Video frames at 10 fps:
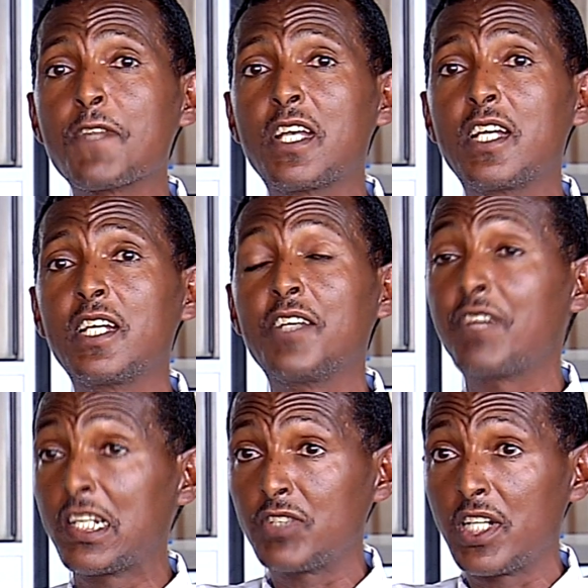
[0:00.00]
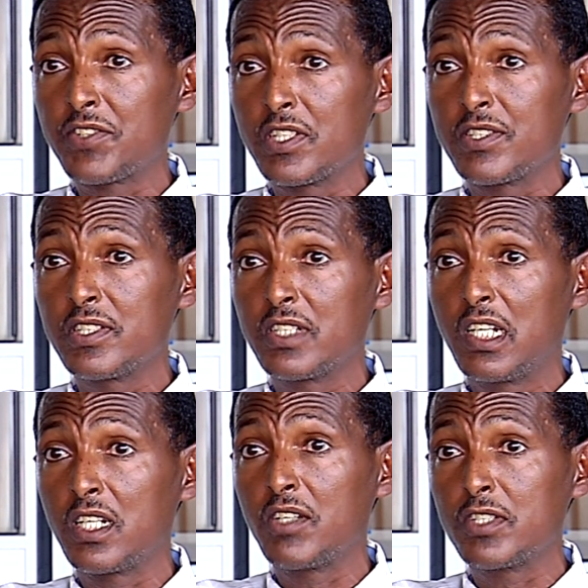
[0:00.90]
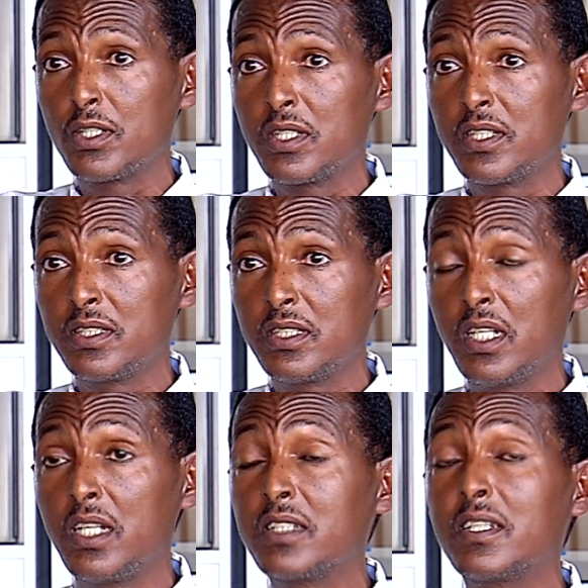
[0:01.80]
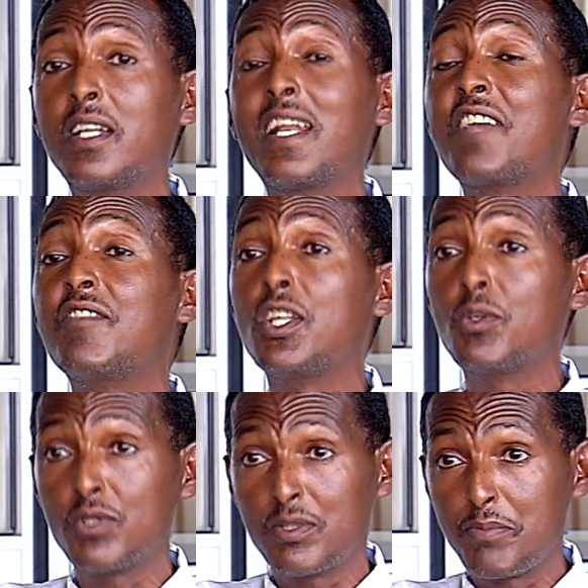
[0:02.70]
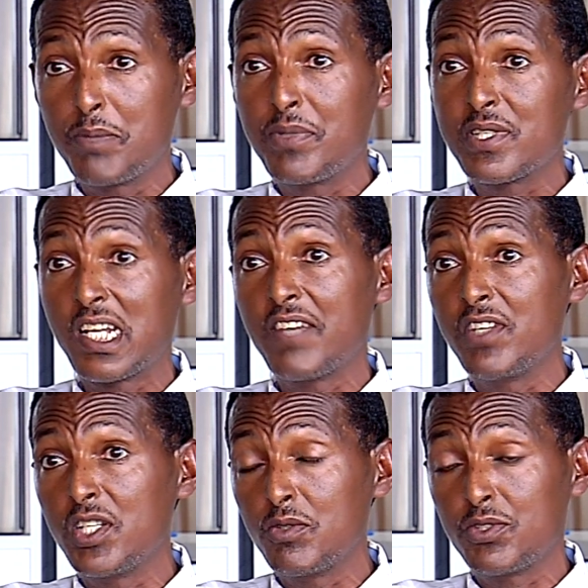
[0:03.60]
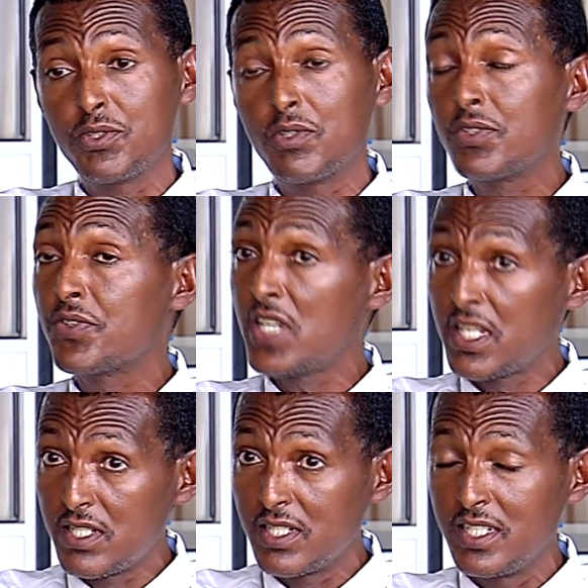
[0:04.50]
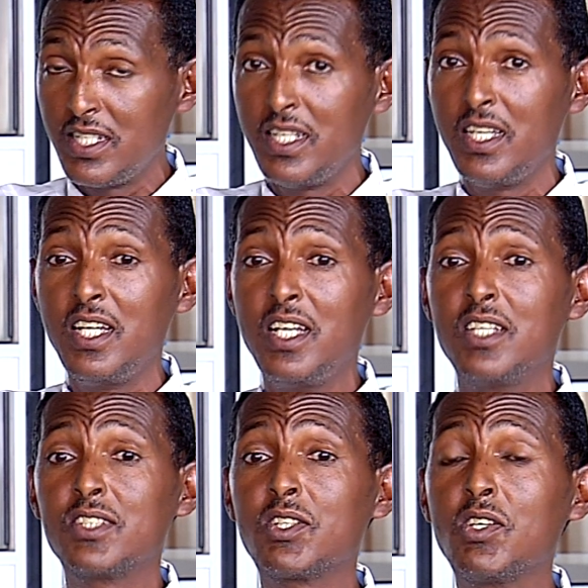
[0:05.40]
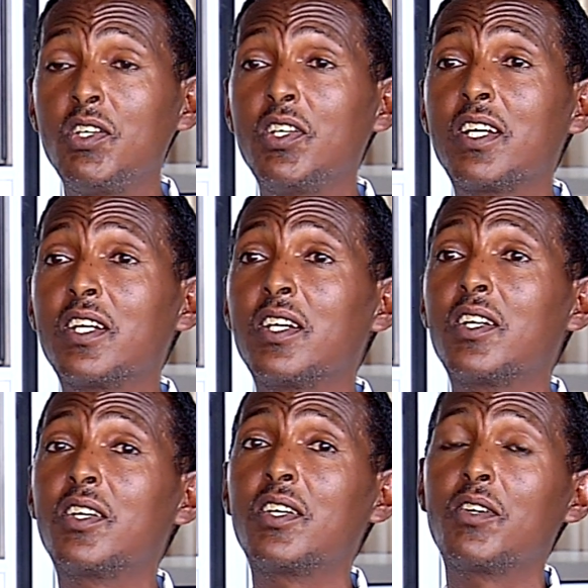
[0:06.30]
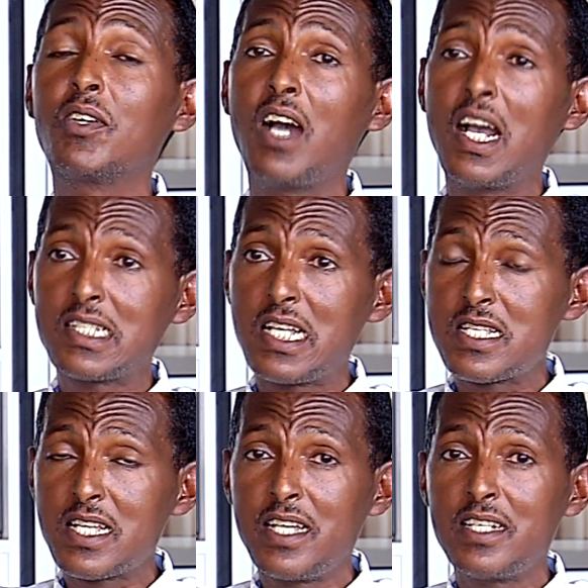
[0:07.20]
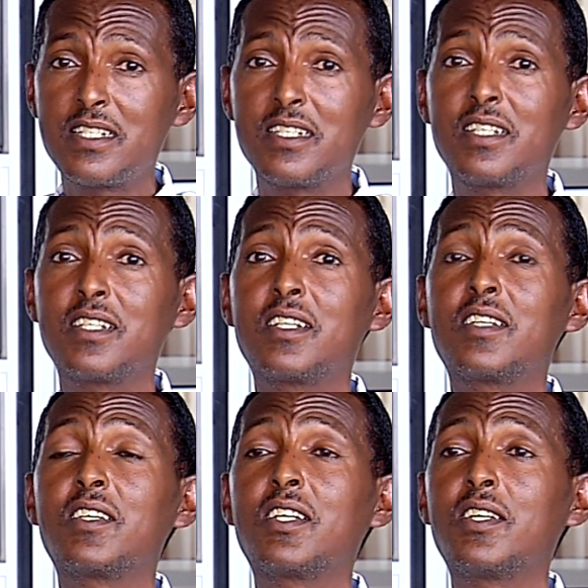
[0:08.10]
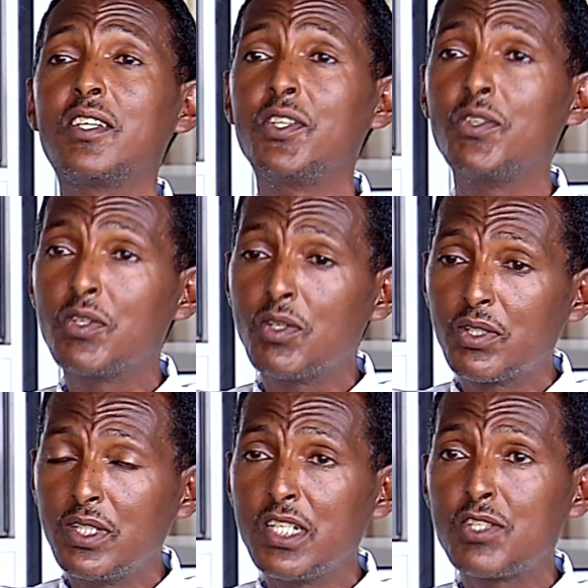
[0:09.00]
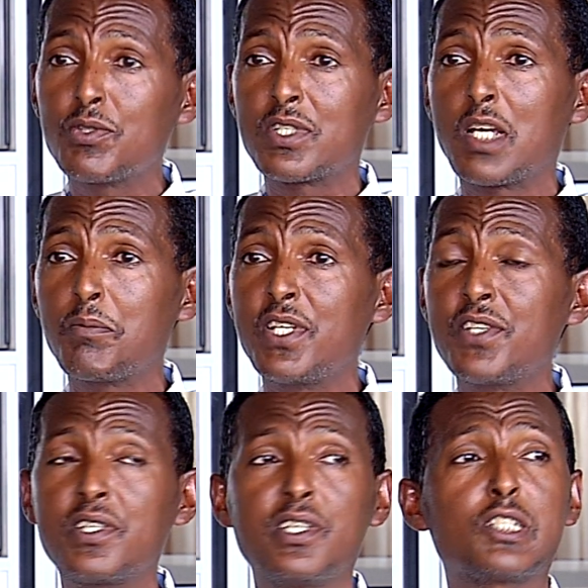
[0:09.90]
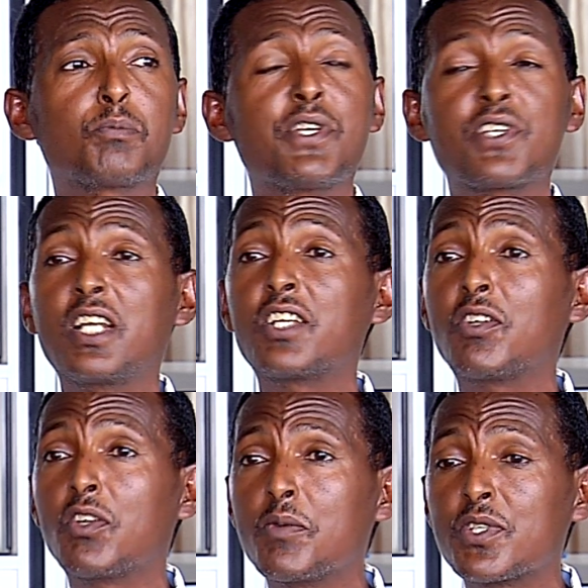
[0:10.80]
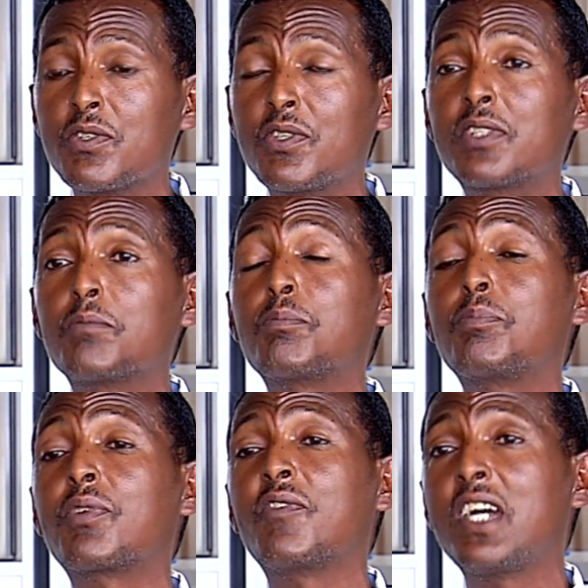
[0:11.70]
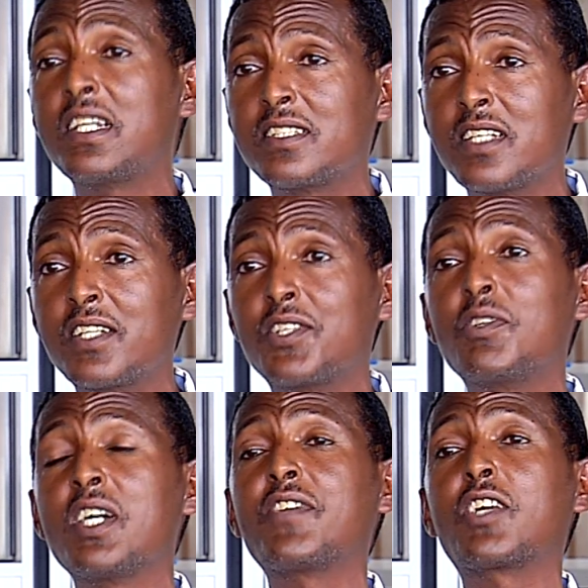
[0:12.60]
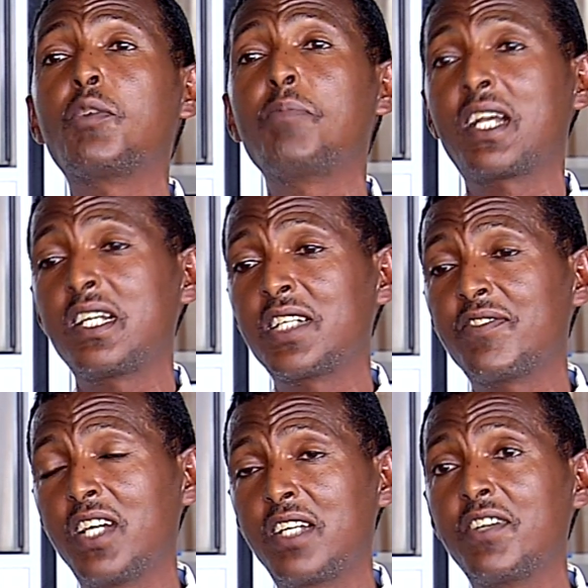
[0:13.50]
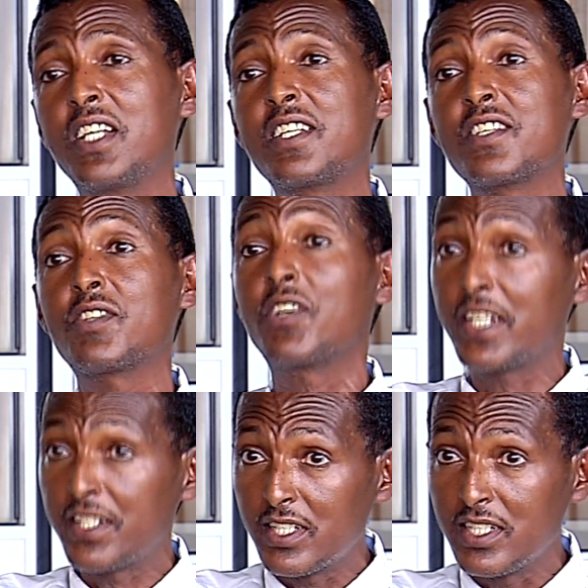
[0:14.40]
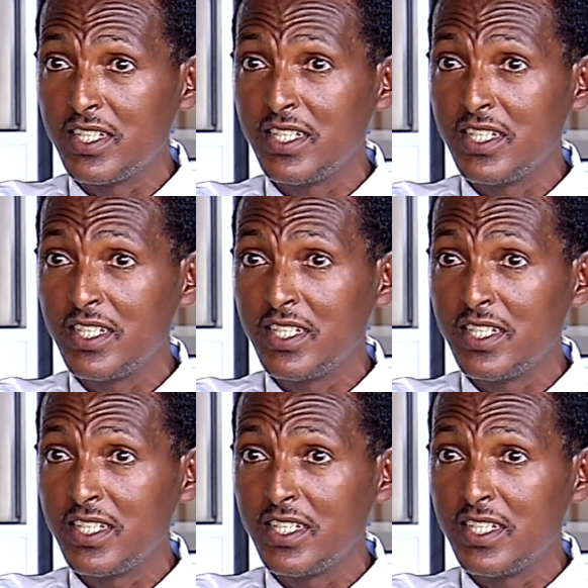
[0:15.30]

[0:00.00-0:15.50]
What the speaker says: infrastructures around the, and the livelihood, people's livelihood should also change. So, as I said, you need to establish a special economic zone, provided that you have a comparative advantage already.